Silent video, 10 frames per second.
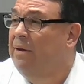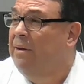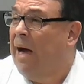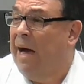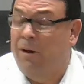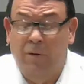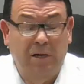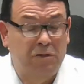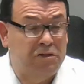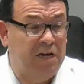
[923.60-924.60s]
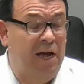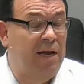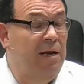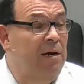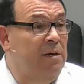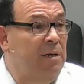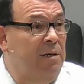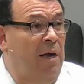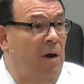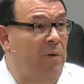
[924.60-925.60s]
I don't understand,
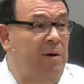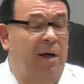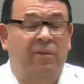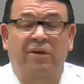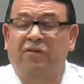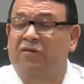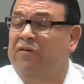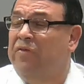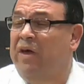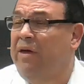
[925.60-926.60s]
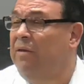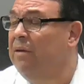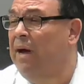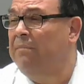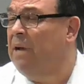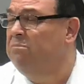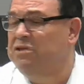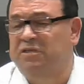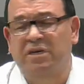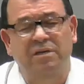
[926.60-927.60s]
you know, and, and this is a thing. I, I'm
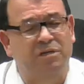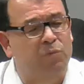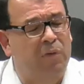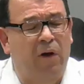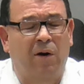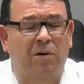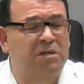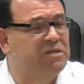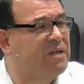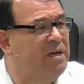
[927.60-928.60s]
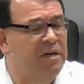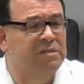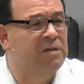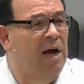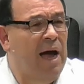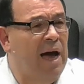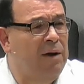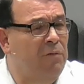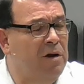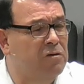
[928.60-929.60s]
just telling you, it's one of the hardest things I
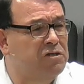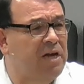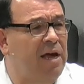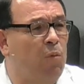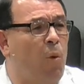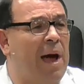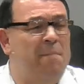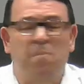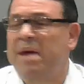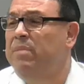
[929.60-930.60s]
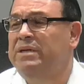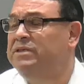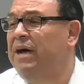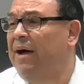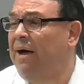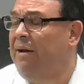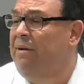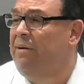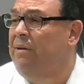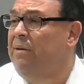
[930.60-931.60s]
don't understand why babies die.
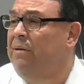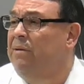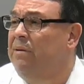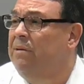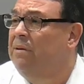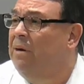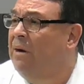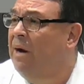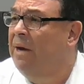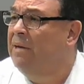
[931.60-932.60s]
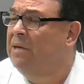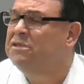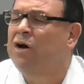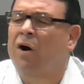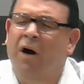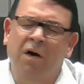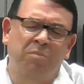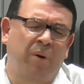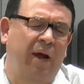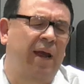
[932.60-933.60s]
All right? It's
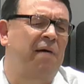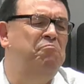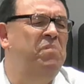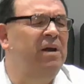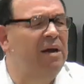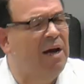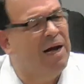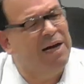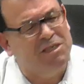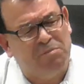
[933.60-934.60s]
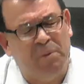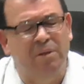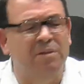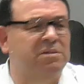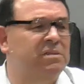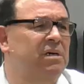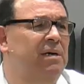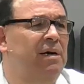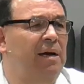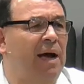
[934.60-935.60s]
heartbreaking. I've been at hospitals,
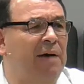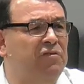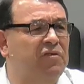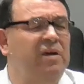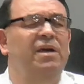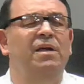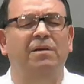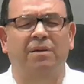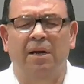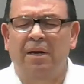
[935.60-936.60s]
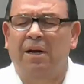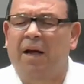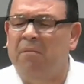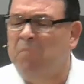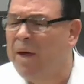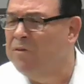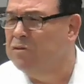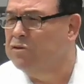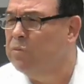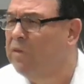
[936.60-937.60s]
I've seen uh,
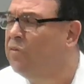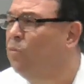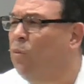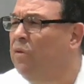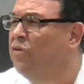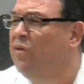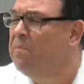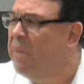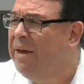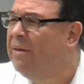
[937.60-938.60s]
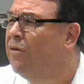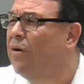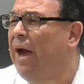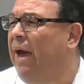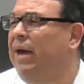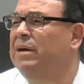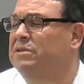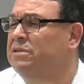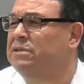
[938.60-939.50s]
mothers with, with them in their hands,